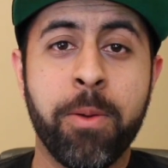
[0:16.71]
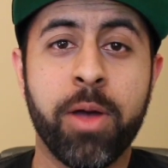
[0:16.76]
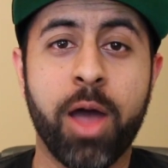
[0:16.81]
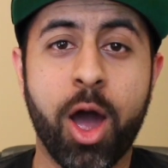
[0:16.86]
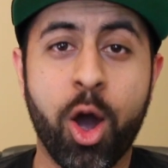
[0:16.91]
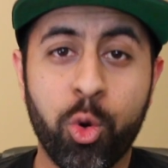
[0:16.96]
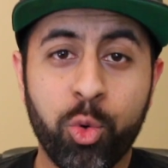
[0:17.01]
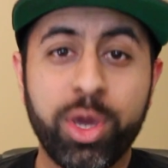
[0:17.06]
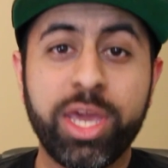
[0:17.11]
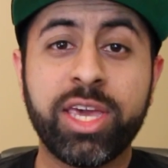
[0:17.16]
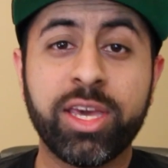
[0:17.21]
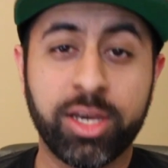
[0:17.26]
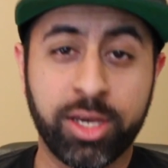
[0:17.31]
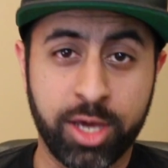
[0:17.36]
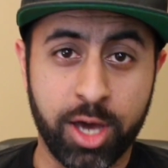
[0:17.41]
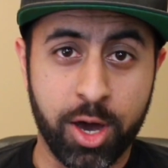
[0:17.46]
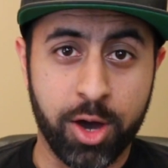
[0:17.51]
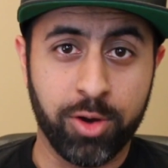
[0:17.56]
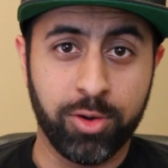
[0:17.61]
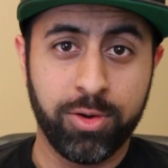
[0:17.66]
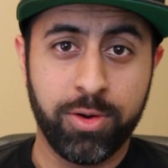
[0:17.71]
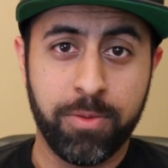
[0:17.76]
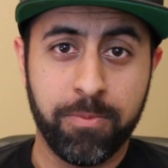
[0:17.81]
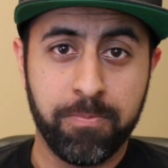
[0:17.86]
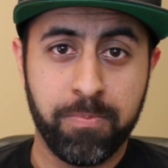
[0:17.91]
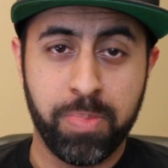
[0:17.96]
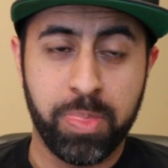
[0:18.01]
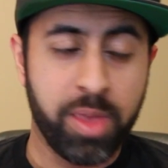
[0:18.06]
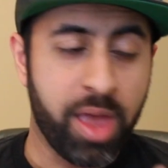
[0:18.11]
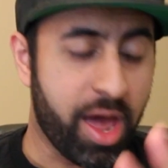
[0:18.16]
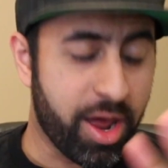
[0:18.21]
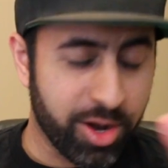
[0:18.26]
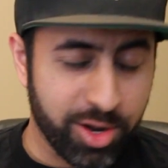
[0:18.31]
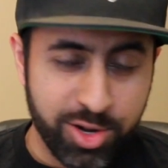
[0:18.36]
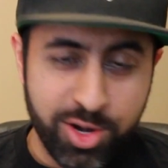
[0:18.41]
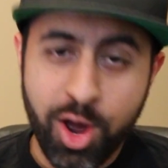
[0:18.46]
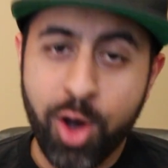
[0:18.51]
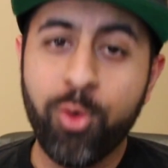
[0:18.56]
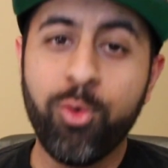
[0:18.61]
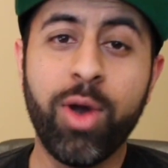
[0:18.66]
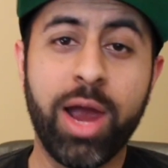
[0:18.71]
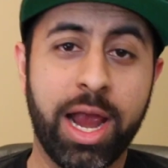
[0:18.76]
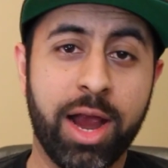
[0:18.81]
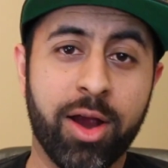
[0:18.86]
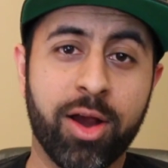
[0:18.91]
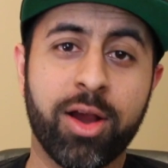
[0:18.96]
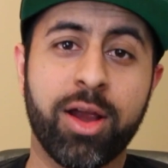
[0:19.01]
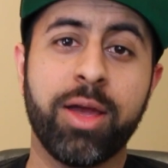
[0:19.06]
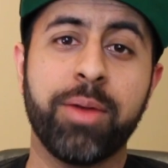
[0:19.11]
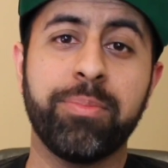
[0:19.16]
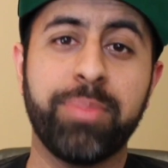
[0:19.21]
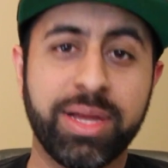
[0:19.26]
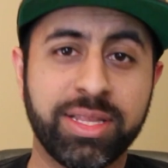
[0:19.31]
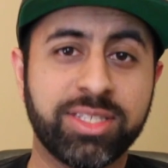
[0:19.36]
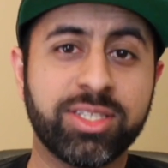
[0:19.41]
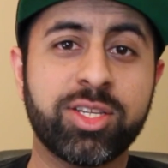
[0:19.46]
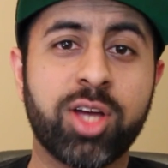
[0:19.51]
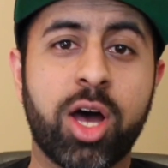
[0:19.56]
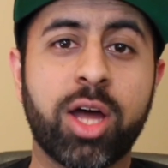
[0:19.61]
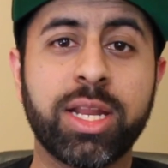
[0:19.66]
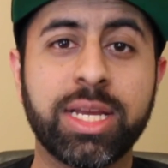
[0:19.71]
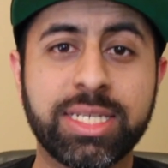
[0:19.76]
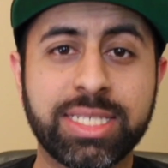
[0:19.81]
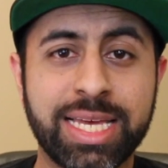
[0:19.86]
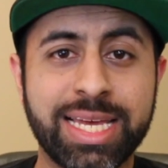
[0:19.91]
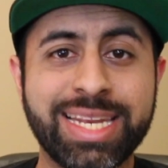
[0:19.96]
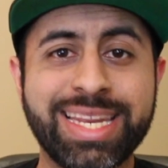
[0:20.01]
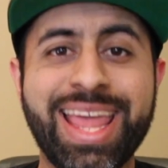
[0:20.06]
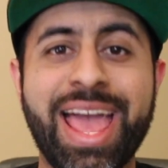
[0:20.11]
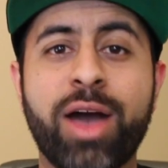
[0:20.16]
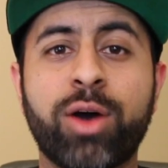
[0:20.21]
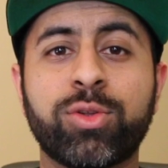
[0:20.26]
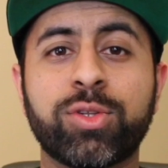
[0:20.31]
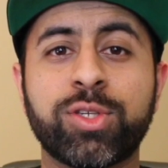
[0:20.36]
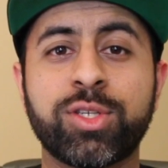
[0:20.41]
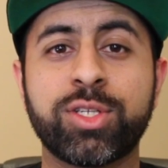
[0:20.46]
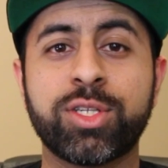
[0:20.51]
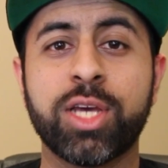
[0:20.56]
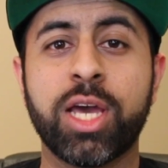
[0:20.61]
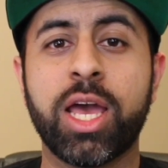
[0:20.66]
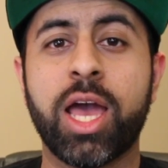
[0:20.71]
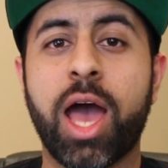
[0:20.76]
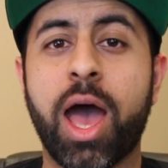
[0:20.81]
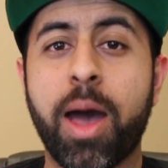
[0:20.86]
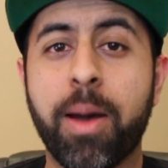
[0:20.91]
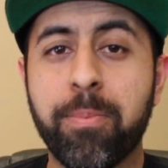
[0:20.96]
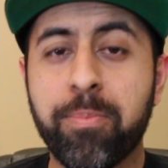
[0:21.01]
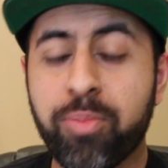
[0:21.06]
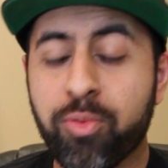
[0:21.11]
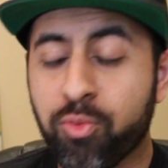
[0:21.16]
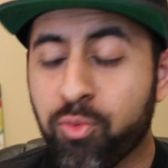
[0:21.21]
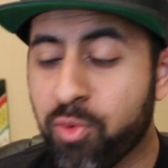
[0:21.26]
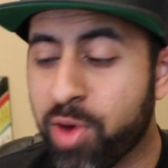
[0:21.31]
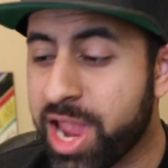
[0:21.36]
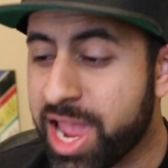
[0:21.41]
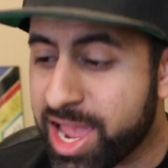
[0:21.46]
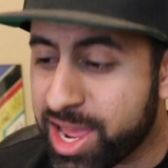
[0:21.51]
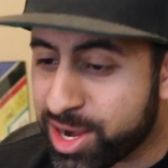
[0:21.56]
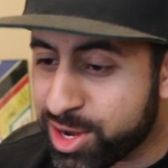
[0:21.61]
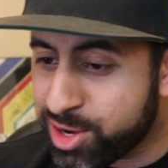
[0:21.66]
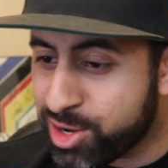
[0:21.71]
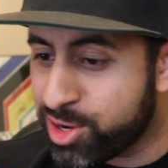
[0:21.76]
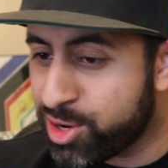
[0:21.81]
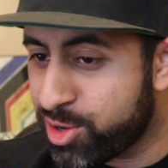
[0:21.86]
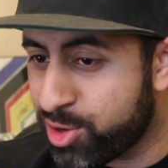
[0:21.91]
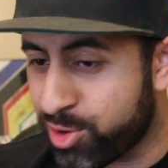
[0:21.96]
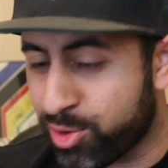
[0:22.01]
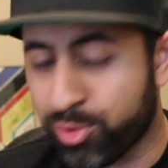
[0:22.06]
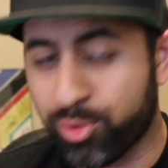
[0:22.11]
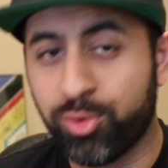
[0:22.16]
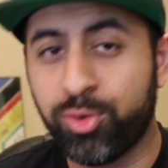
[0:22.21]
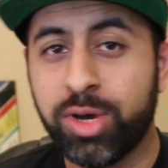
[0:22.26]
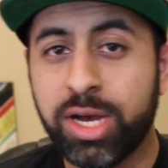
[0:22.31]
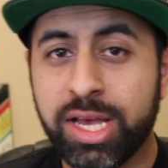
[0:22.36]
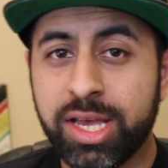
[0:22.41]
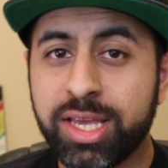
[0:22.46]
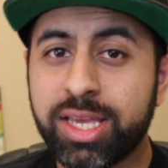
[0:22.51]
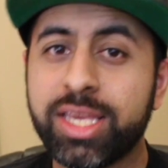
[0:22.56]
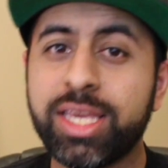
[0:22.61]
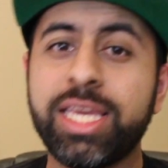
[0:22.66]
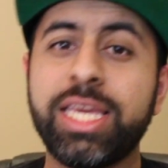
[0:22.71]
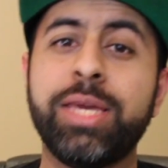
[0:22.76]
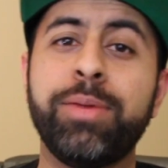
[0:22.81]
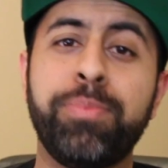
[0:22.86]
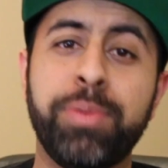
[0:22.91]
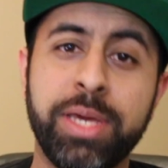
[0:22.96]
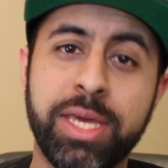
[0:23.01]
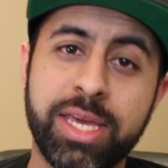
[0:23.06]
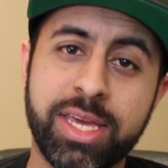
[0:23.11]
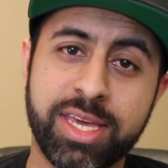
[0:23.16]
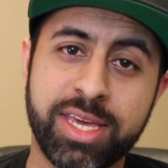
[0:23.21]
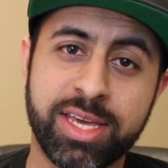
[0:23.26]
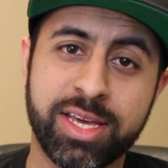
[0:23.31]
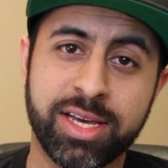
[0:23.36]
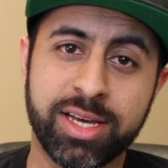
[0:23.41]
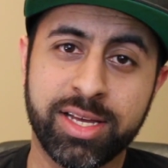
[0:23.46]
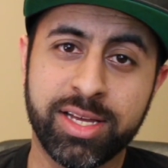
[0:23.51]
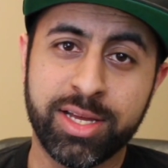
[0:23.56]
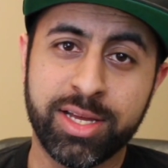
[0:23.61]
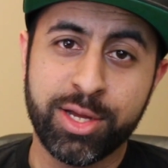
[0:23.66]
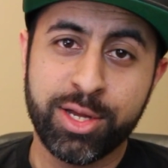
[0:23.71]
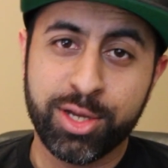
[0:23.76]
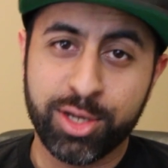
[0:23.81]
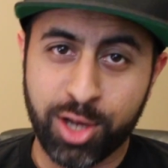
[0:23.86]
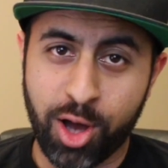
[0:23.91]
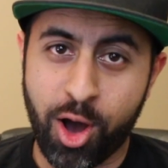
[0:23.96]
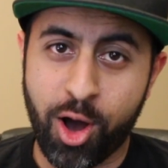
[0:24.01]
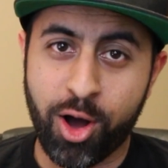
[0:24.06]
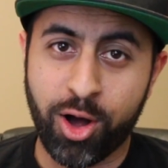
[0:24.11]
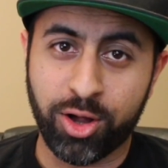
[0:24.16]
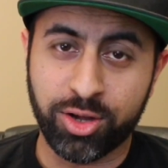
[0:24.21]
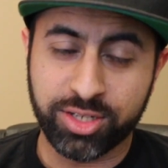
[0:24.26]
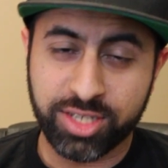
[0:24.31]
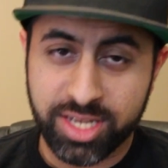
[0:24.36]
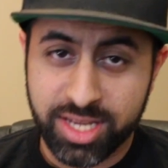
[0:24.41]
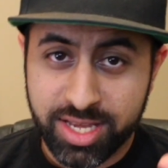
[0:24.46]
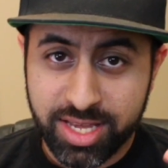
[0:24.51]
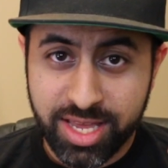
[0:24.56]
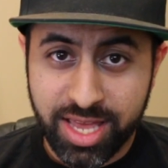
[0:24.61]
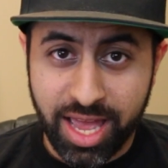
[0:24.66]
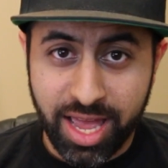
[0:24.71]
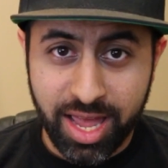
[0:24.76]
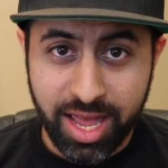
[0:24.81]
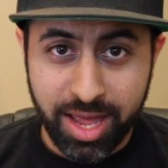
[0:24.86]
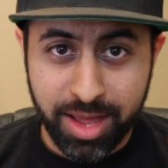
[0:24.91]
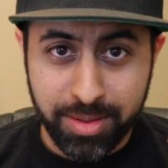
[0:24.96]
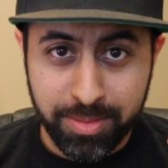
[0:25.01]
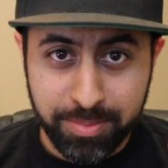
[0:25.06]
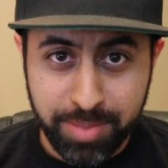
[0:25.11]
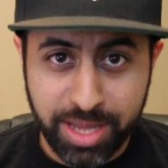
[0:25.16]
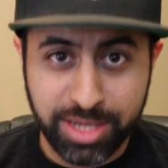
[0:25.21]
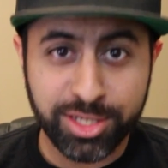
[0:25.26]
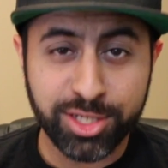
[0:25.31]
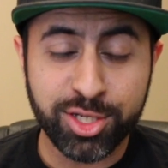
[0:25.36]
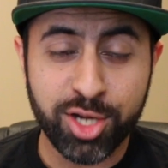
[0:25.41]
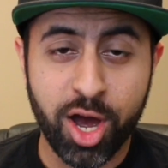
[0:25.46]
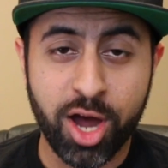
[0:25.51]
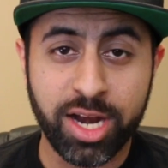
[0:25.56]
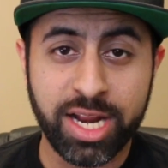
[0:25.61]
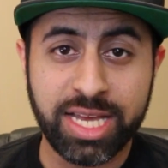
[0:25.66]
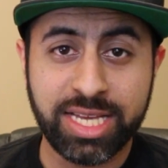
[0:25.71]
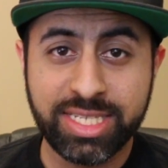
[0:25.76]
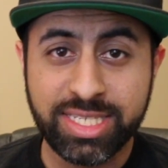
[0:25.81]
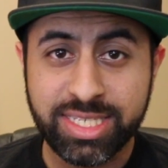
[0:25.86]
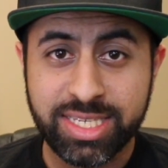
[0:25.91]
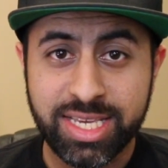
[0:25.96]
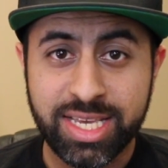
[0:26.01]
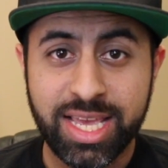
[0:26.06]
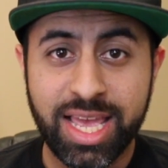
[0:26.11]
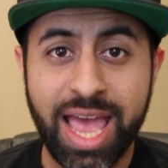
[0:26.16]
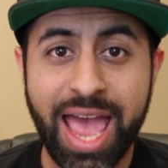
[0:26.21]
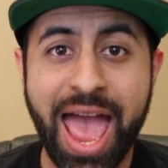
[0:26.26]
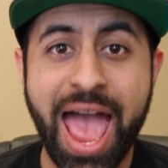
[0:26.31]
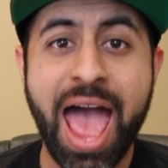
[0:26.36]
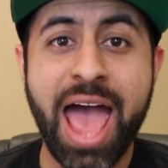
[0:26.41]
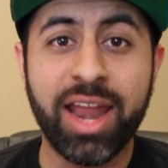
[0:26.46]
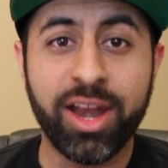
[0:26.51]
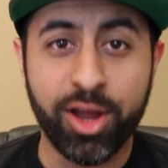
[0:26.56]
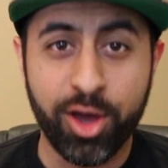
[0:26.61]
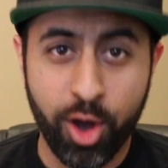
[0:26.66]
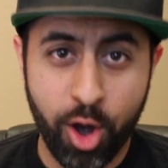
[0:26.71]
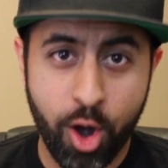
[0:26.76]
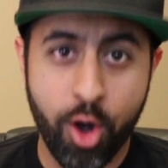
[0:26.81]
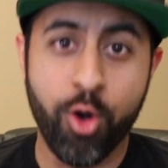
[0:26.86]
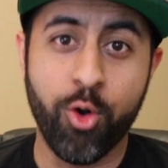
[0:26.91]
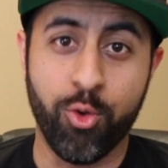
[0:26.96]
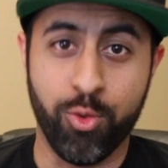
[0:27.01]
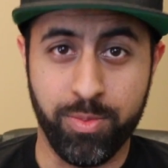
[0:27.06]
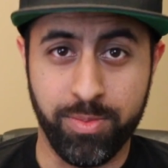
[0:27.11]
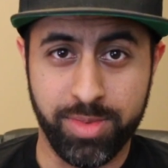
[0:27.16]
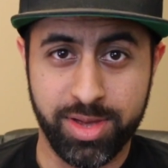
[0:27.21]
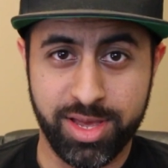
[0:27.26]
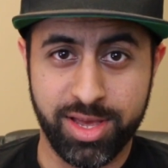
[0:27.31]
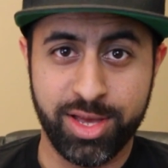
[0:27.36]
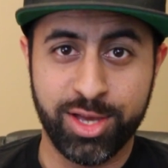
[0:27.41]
A week ago, out of nowhere, Pentatonix announced a brand new EP called Pentatonix At Home.